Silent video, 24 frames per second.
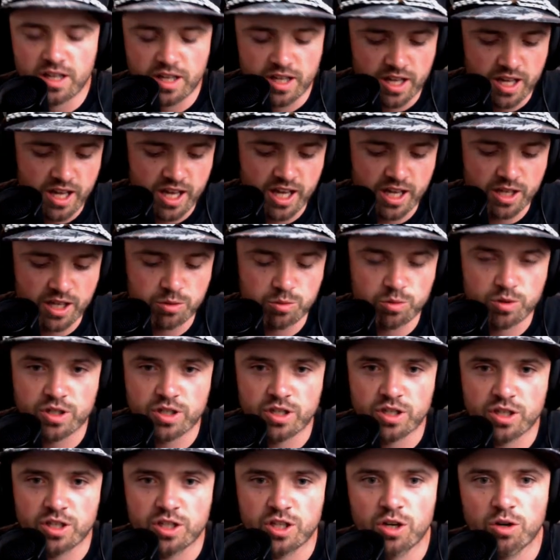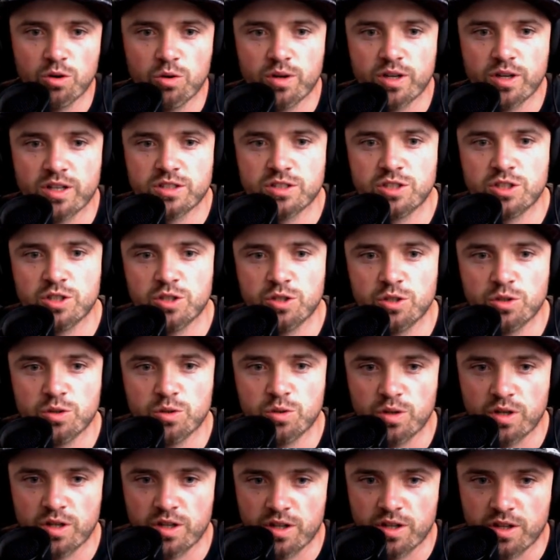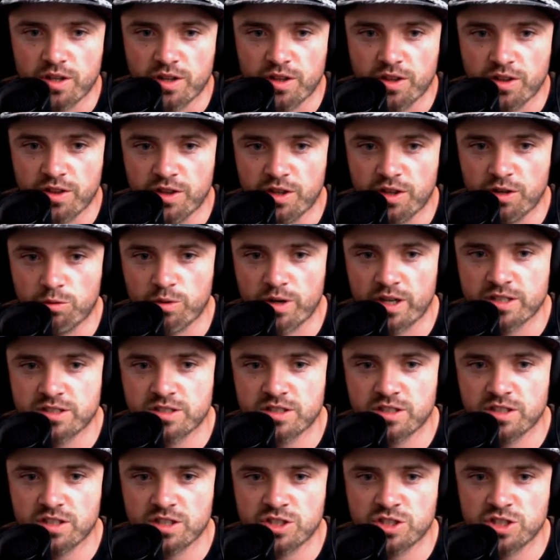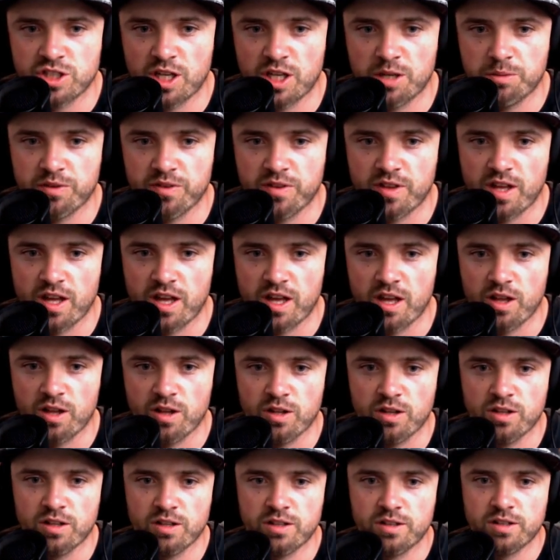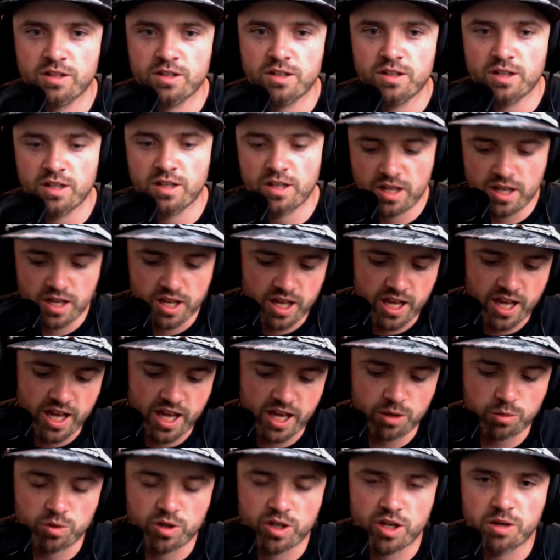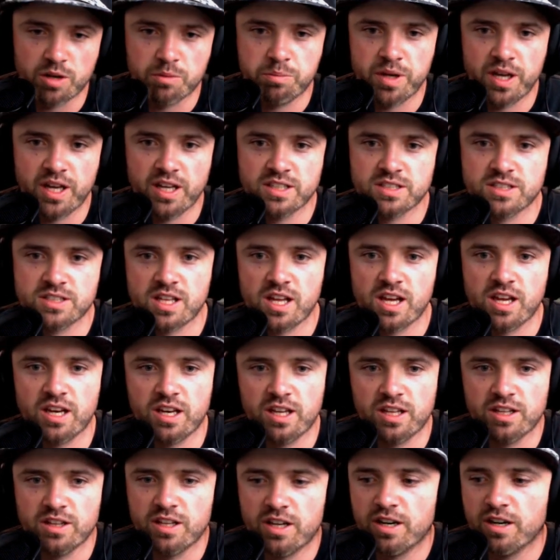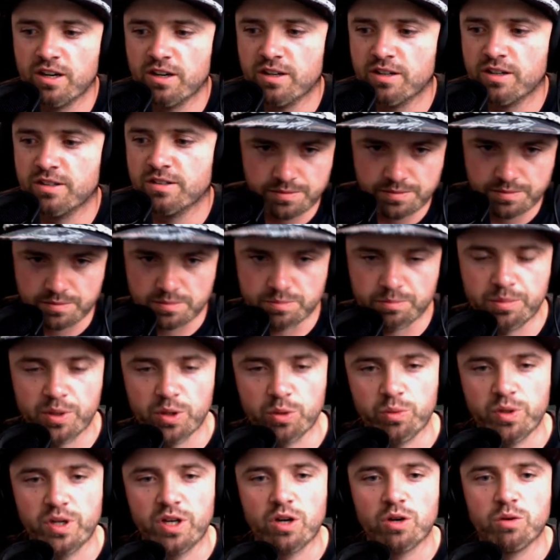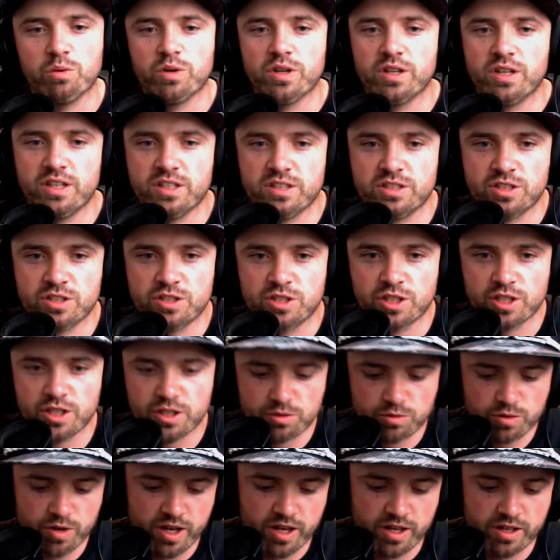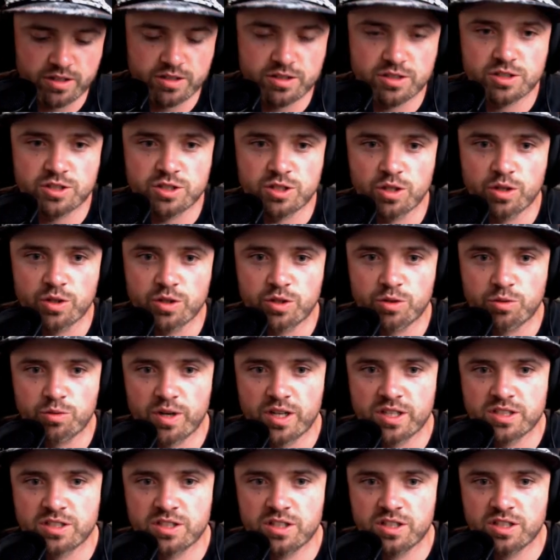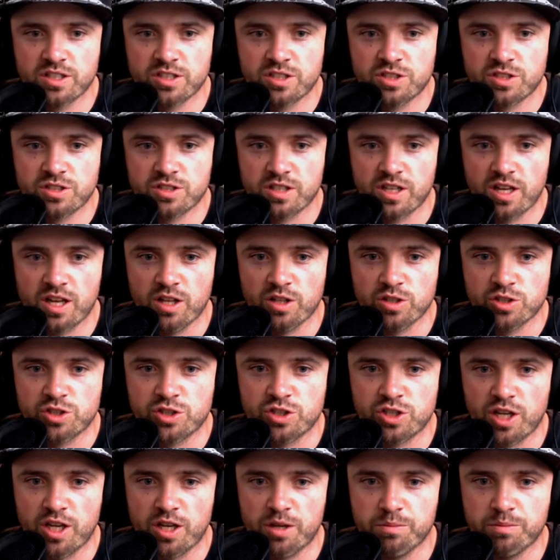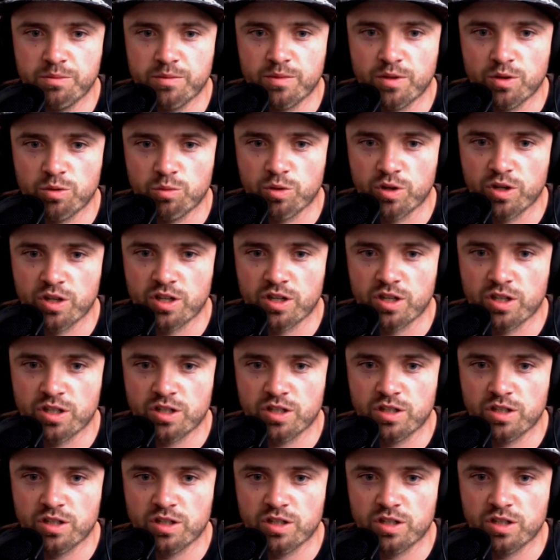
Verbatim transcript: and we're going to go into the rest of the shape of the L and we're going to paste that in there. But we don't want it to turn red. So the rest of this L shape, we're going to